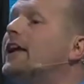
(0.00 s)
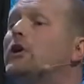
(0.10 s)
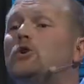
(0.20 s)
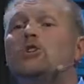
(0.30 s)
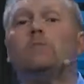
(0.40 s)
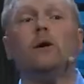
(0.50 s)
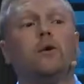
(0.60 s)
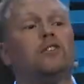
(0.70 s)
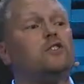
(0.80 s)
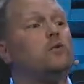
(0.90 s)
their
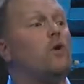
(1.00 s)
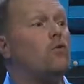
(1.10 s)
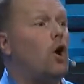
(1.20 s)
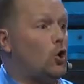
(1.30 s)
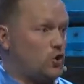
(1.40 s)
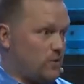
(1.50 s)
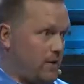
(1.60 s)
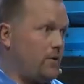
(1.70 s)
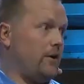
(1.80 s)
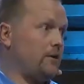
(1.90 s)
spirits to a wrong
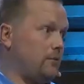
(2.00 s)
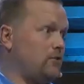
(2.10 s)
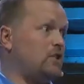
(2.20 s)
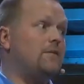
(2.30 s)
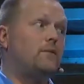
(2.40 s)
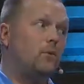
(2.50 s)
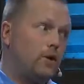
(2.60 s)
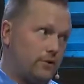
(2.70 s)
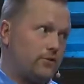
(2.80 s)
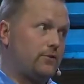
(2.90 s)
spirit, which is even
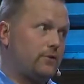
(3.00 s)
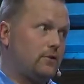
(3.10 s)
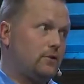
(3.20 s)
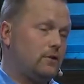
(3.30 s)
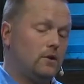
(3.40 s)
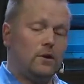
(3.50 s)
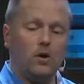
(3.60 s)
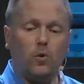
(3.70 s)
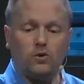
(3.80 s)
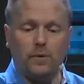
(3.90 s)
worse,
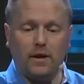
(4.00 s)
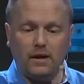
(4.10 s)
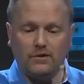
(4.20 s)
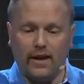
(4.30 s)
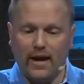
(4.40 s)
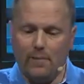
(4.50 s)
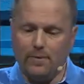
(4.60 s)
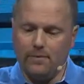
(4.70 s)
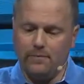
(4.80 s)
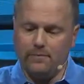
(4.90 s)
which begins to happen.
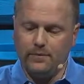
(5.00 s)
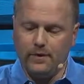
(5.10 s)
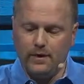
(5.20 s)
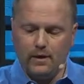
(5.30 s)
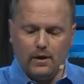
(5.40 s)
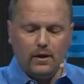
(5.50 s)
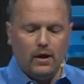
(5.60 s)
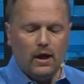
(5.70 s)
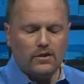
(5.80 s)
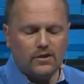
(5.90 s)

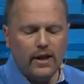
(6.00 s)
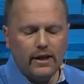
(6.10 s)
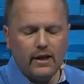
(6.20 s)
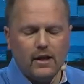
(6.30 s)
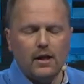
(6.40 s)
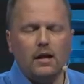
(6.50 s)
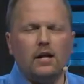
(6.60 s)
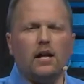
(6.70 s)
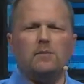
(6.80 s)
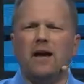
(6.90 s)
It's like
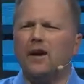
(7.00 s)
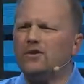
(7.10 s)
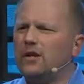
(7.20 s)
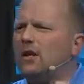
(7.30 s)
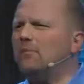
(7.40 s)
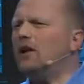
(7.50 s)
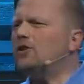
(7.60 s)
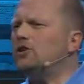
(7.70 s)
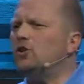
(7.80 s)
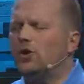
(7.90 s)
imagine,
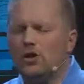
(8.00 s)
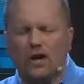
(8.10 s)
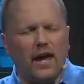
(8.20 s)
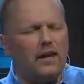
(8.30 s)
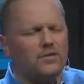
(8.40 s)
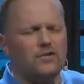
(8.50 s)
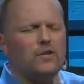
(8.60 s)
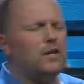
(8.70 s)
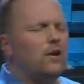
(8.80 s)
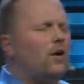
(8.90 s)
imagine you, you can't
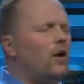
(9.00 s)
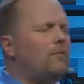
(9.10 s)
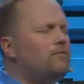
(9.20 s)
see at all,